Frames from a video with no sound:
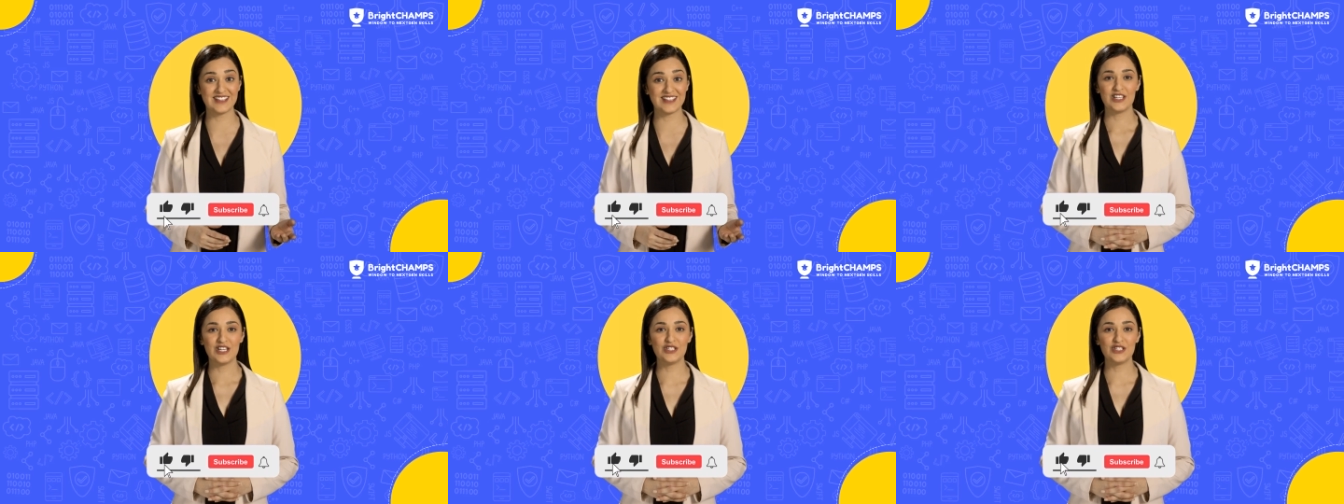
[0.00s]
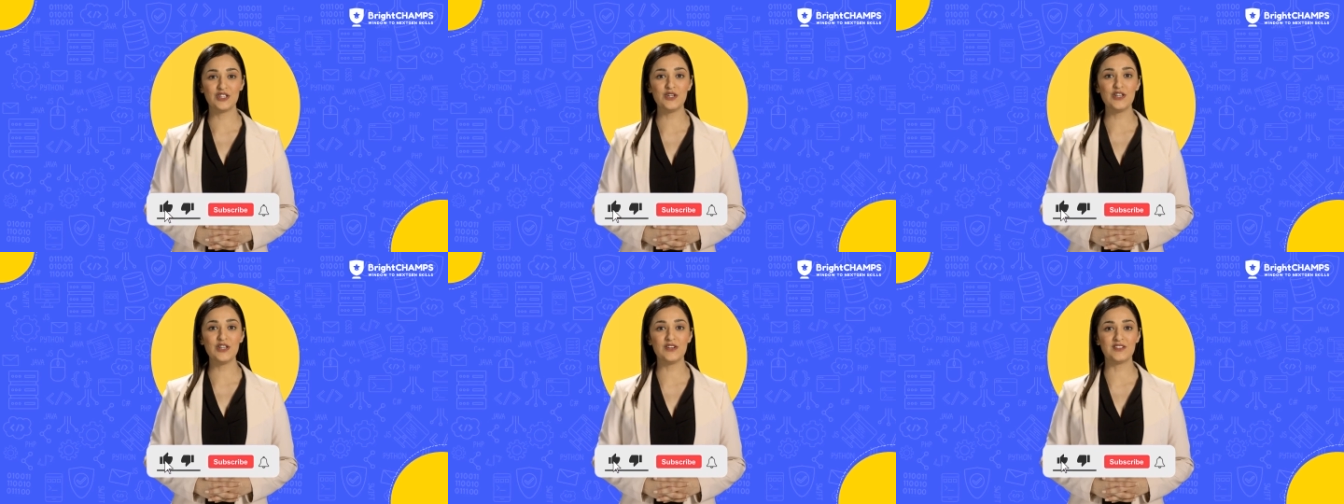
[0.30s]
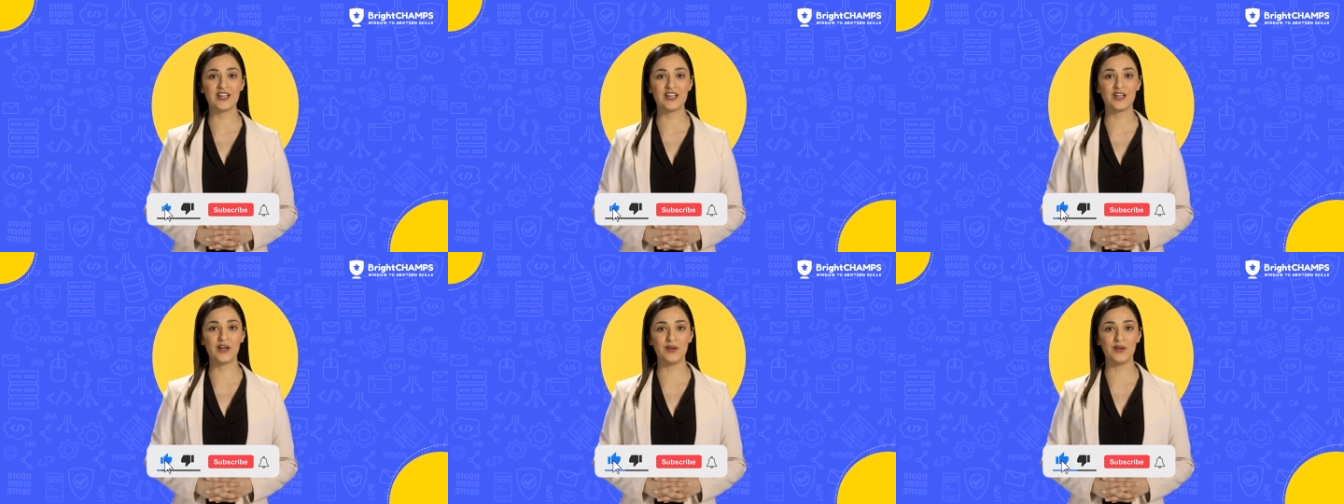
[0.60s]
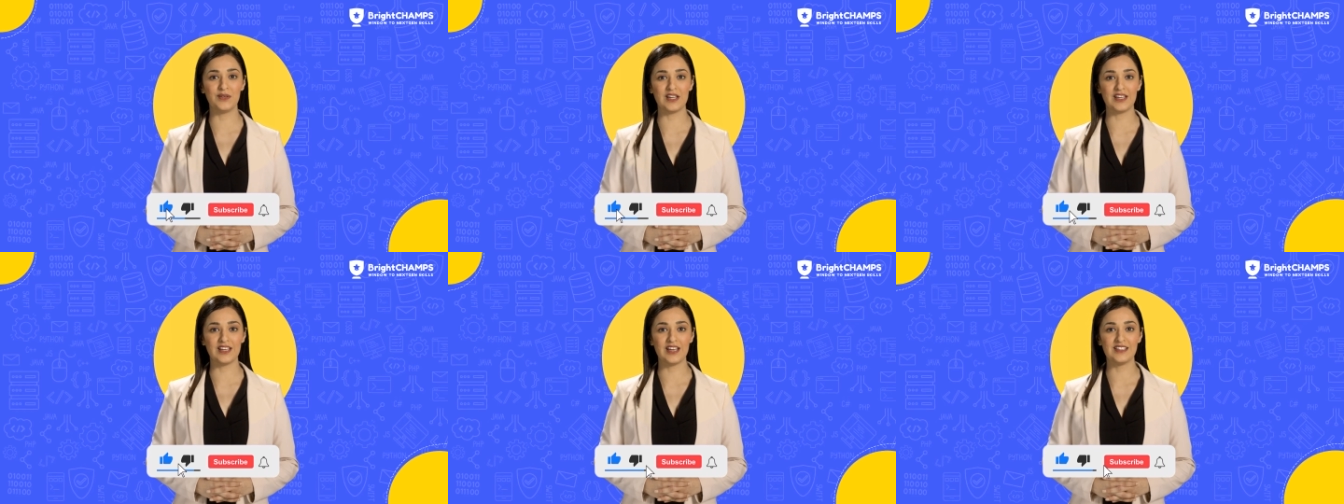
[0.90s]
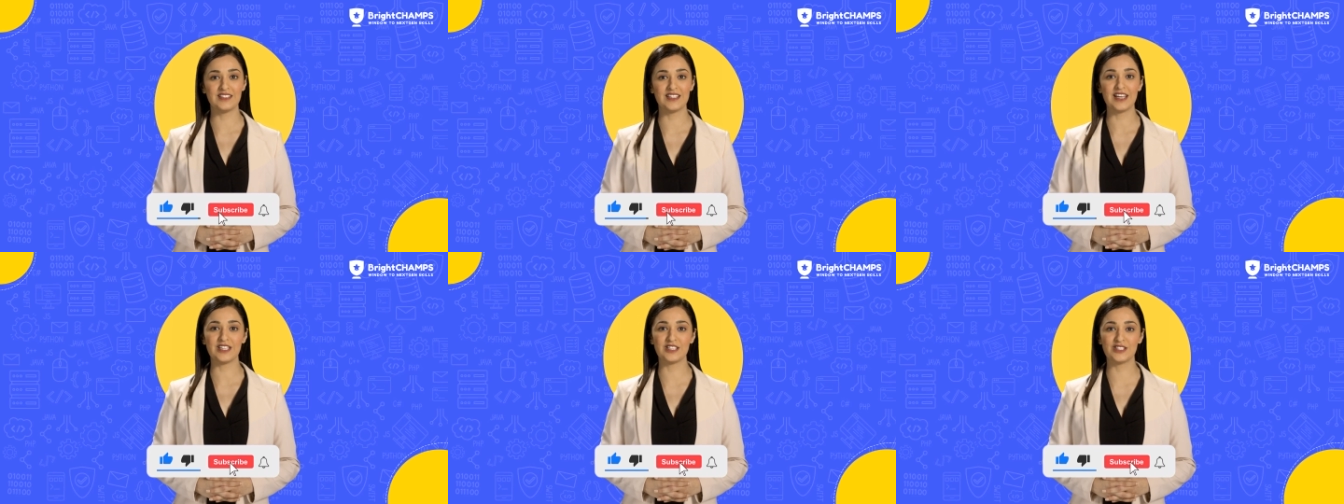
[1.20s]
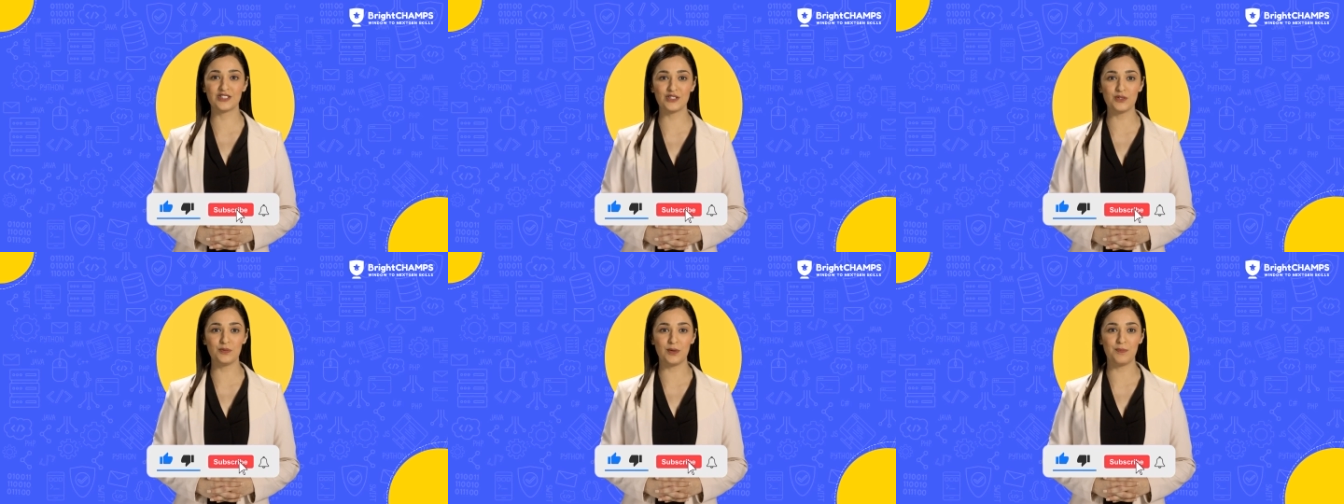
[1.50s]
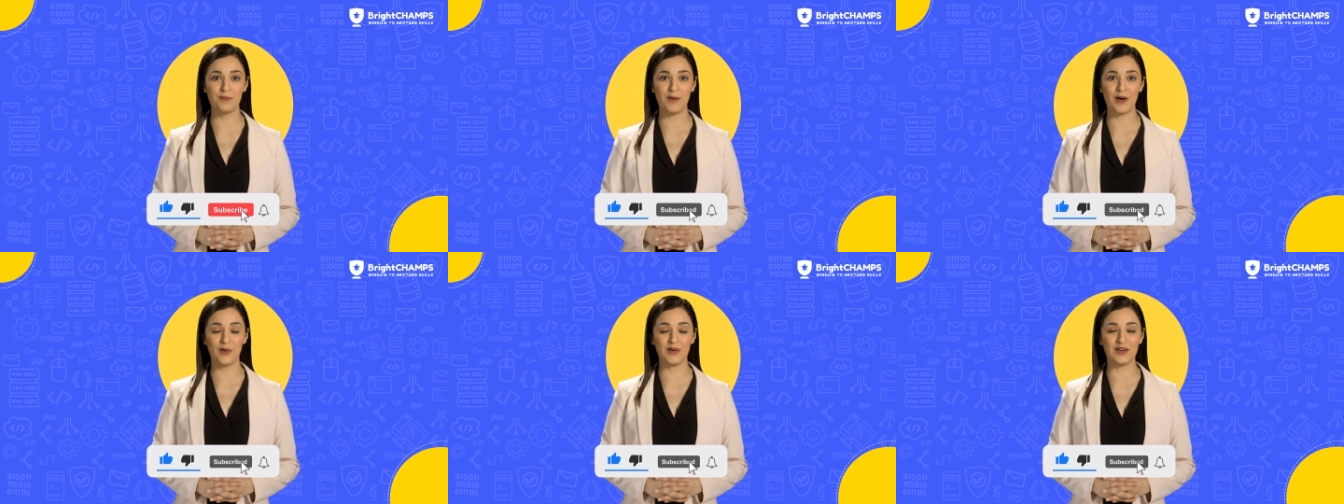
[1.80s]
Did you know that coding is like a
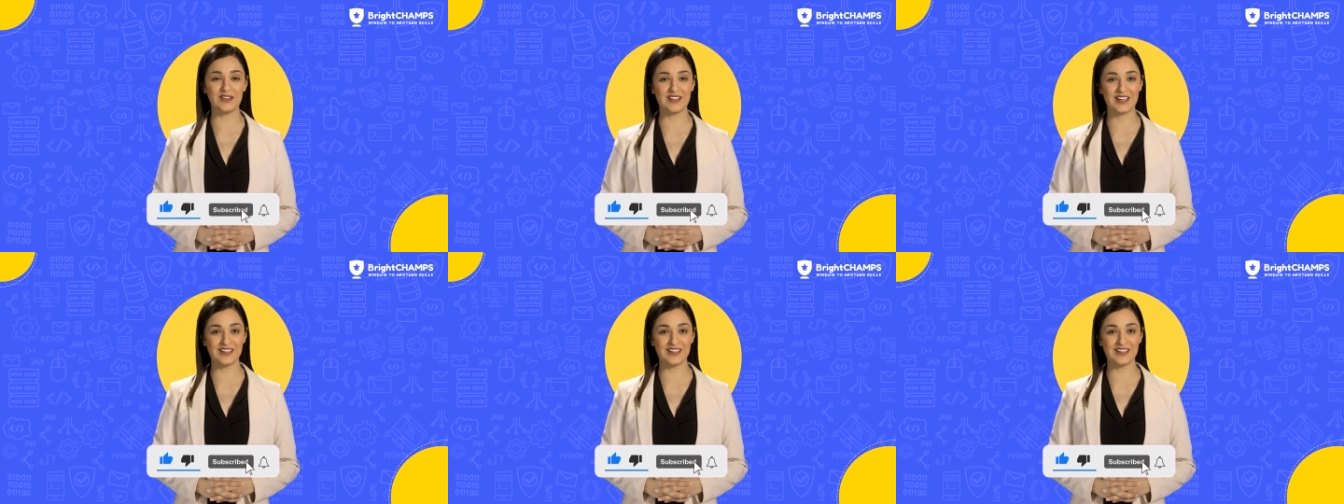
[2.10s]
superpower